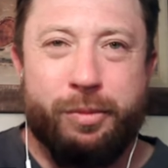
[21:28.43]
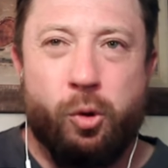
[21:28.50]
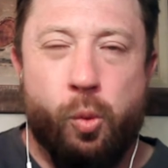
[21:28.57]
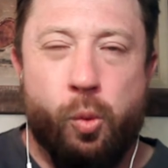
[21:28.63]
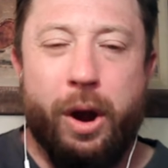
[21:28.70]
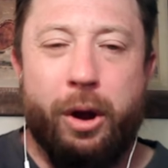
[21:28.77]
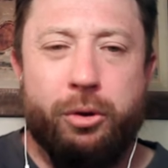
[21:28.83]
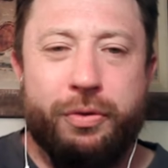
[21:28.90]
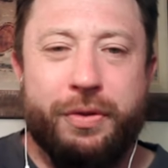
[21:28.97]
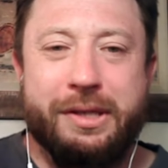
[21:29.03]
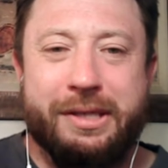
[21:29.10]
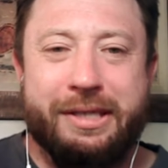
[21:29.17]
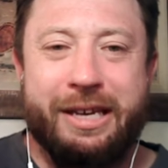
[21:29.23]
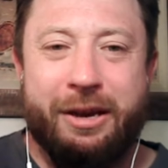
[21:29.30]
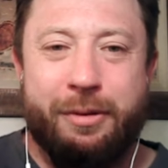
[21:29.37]
where this
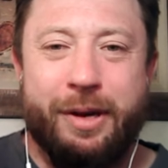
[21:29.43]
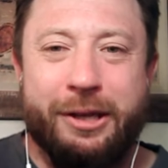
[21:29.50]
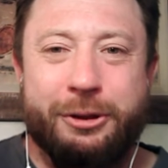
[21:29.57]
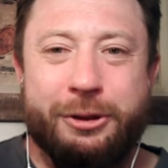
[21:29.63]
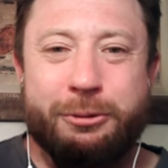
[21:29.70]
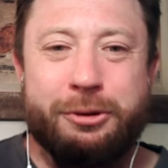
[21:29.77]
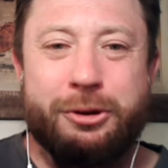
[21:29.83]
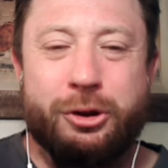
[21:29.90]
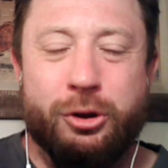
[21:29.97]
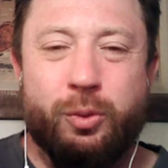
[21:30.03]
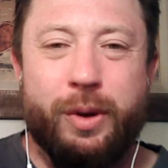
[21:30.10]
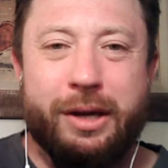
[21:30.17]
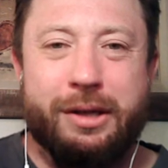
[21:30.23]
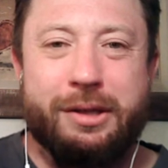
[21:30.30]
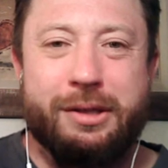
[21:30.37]
team is through 2
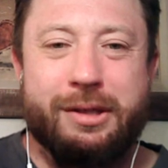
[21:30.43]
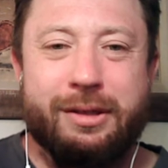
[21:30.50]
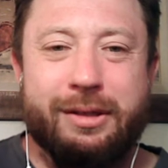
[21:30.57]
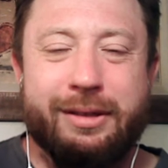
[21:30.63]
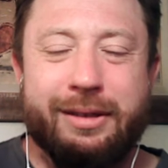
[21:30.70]
weeks,